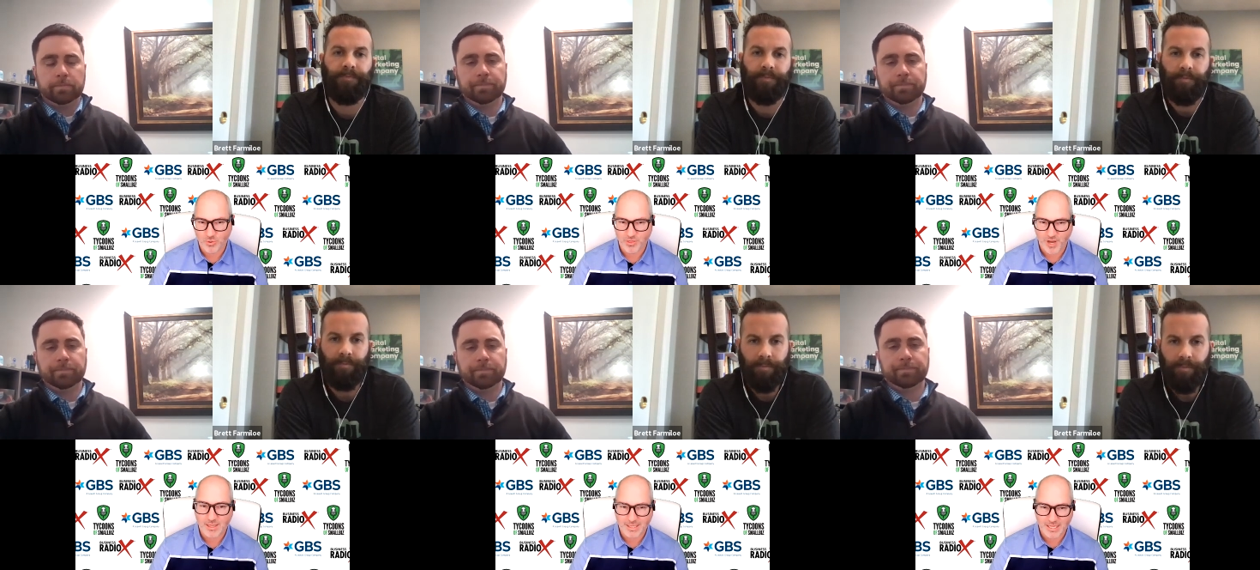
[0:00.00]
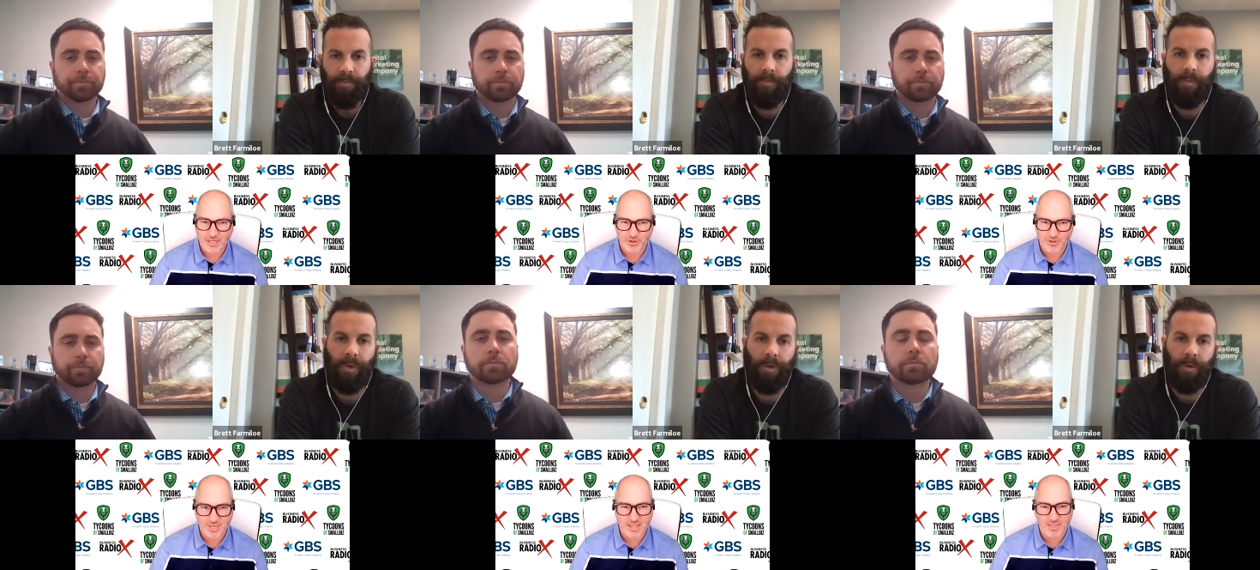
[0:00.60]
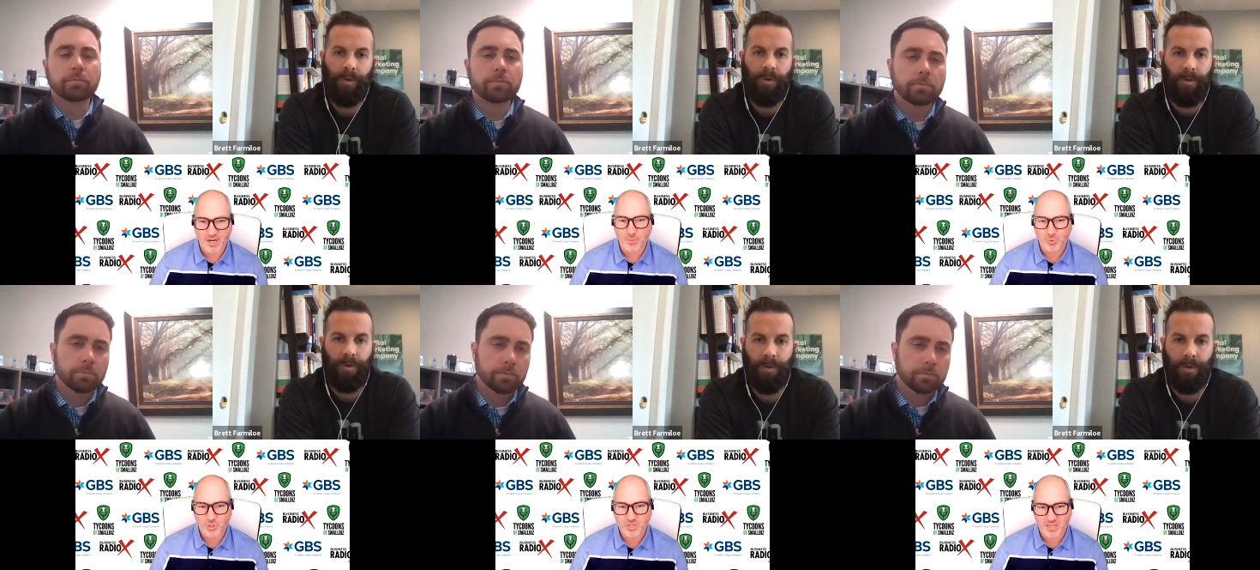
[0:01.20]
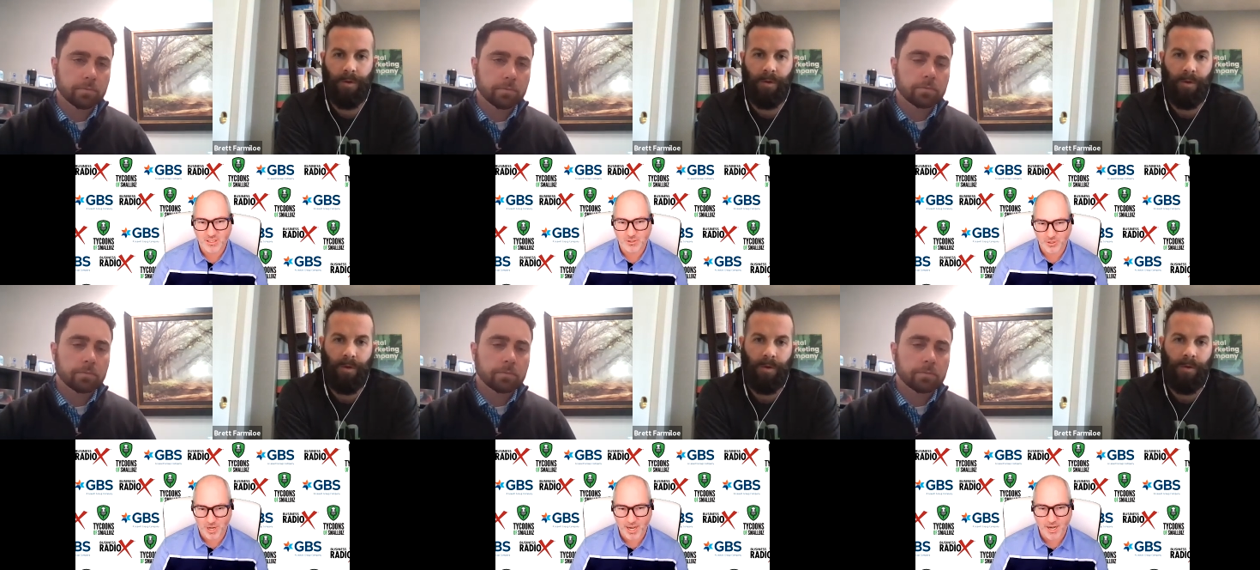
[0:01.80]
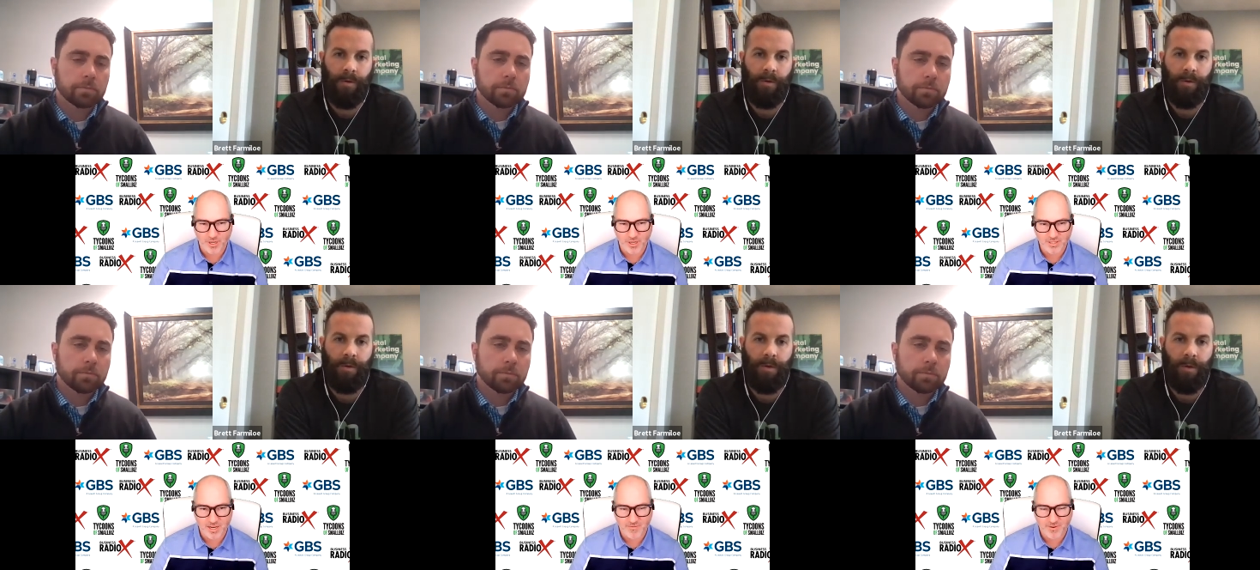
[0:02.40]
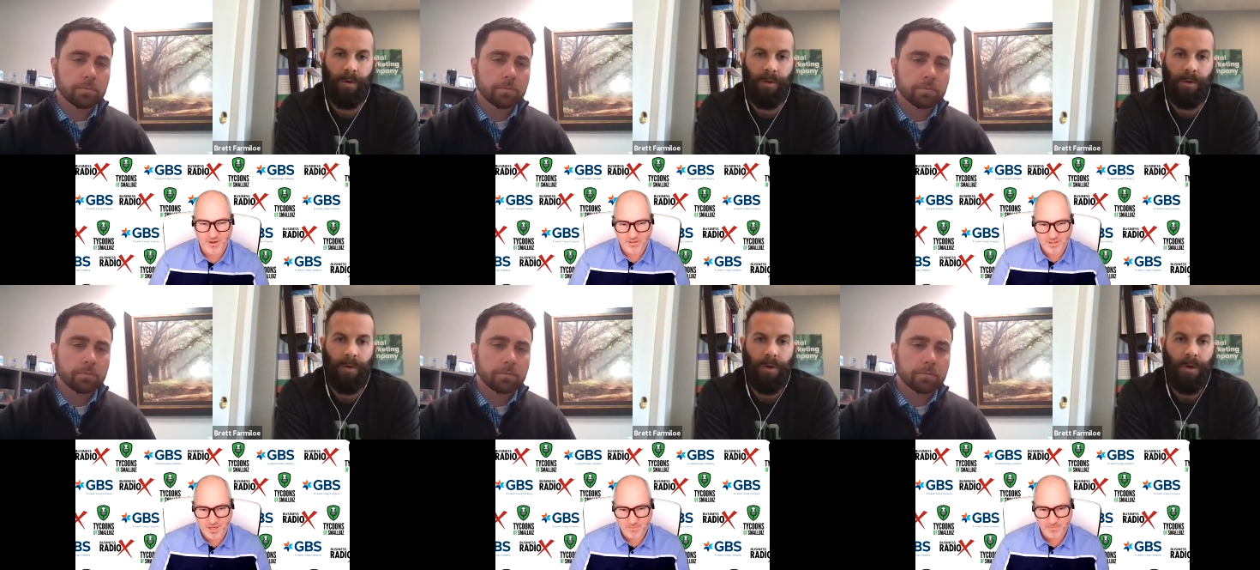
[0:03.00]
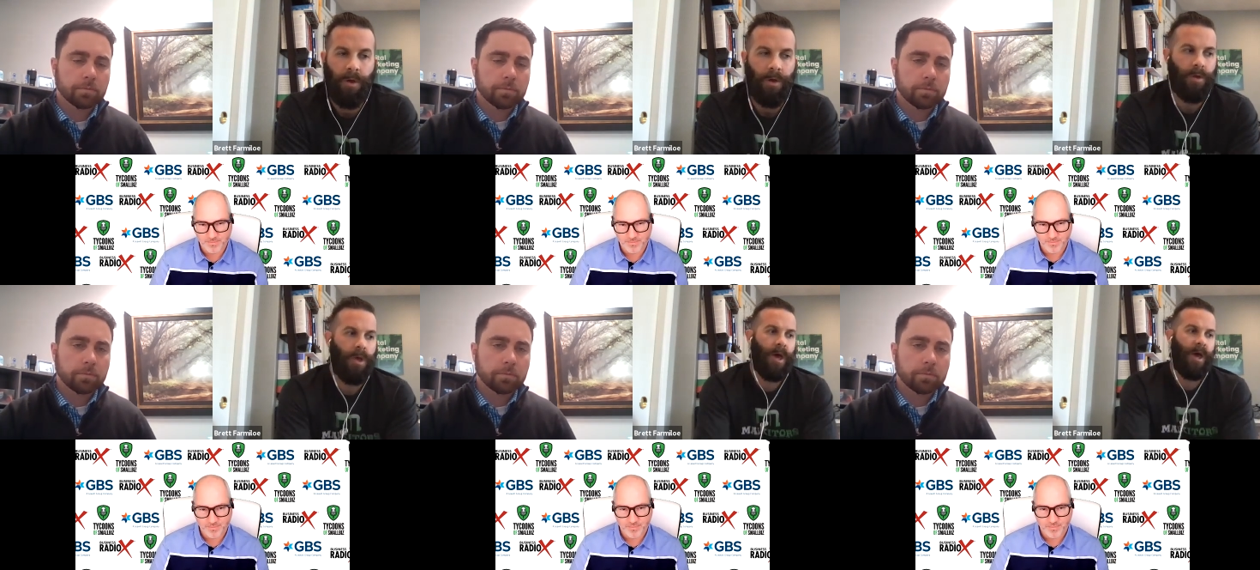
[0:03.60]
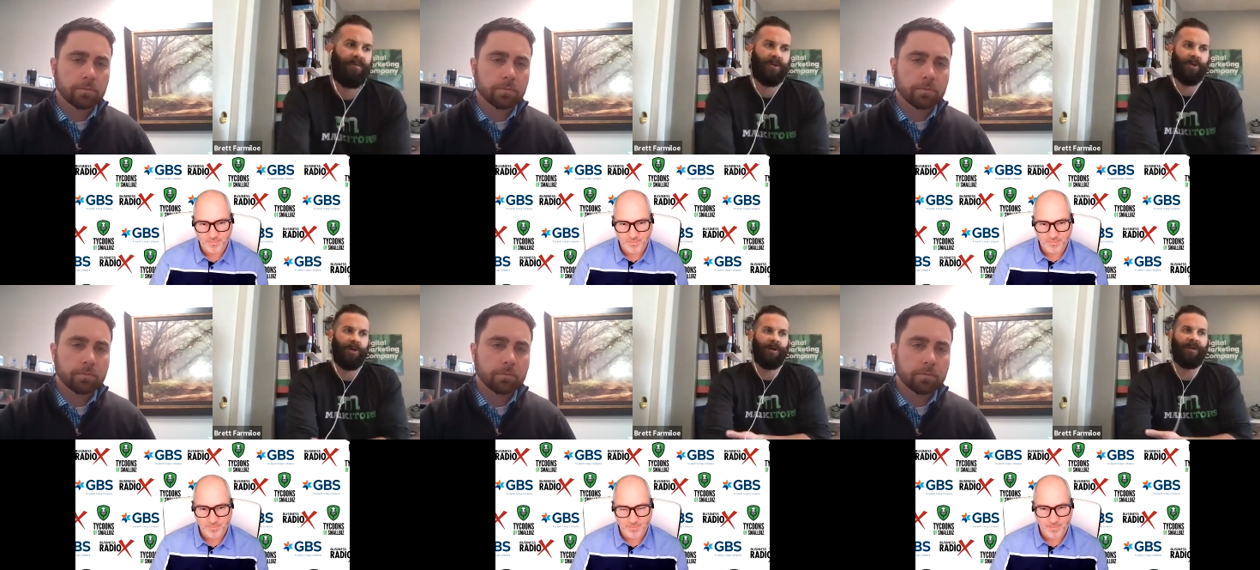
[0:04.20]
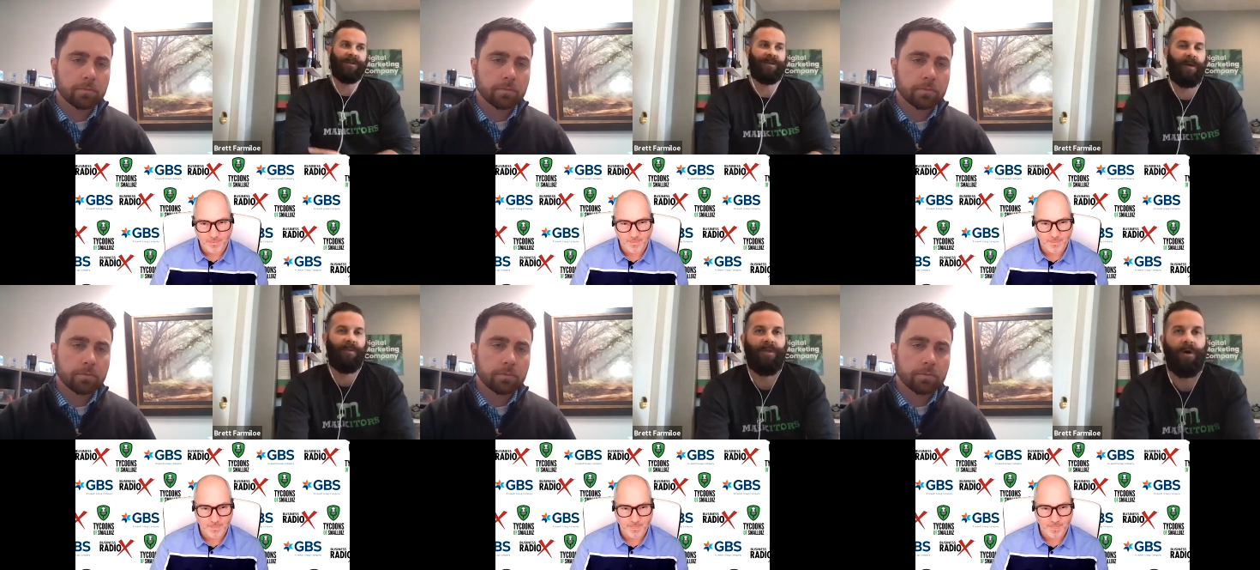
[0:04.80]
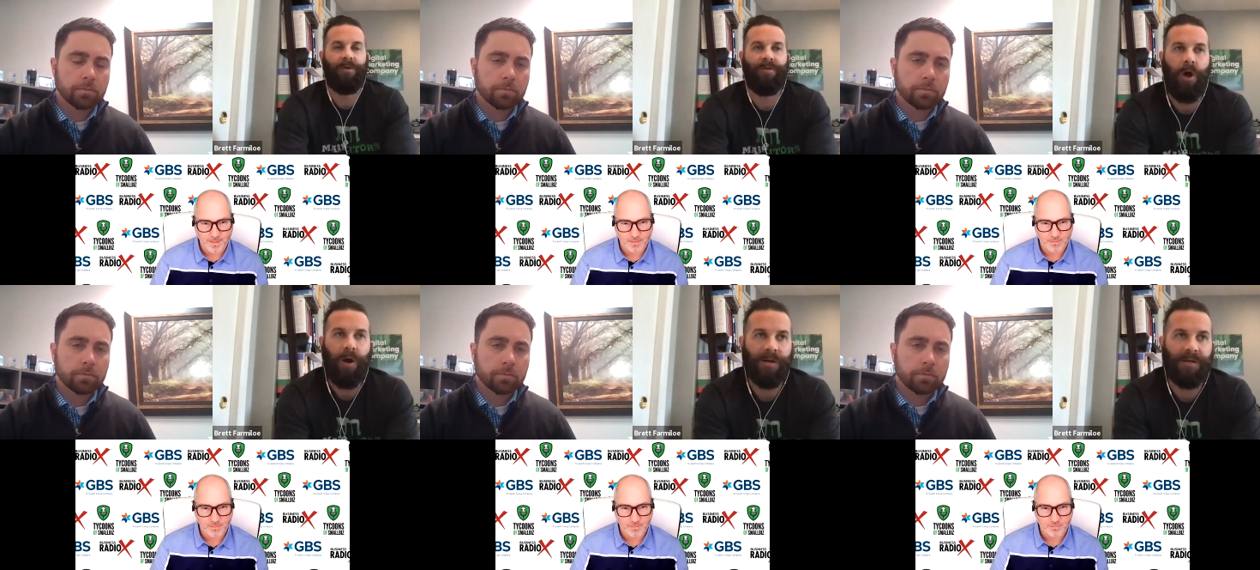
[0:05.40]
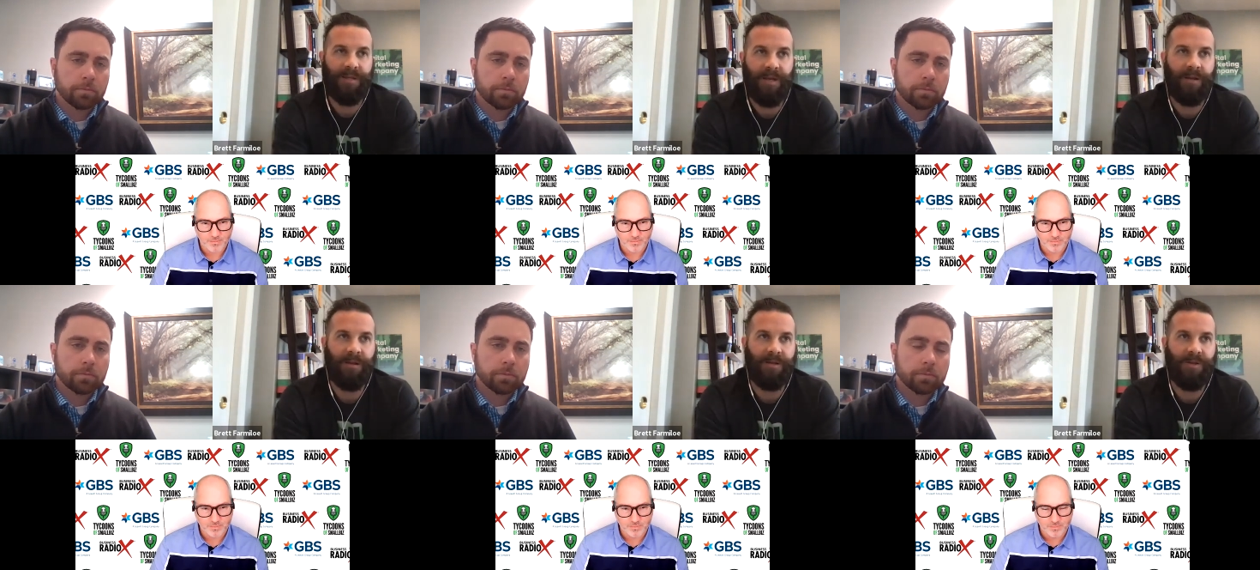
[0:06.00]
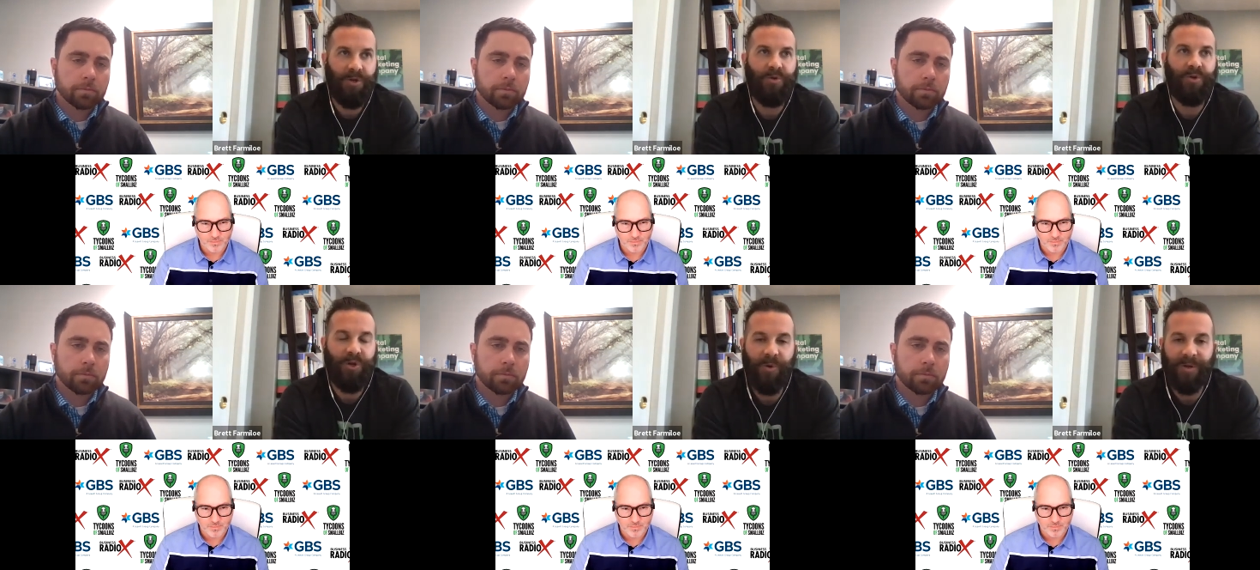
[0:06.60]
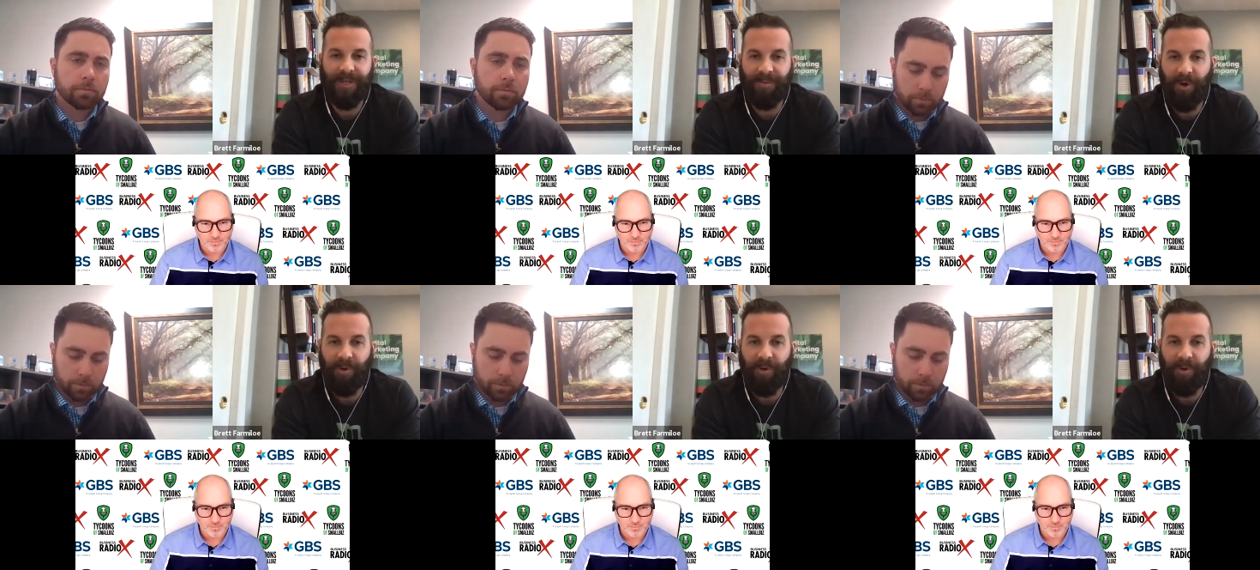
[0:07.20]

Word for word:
Speaker 1: thought leaders in their particular area. Is that fair to say?
Speaker 2: Yeah, for sure. Because I mean, the, the hardest thing to do as a small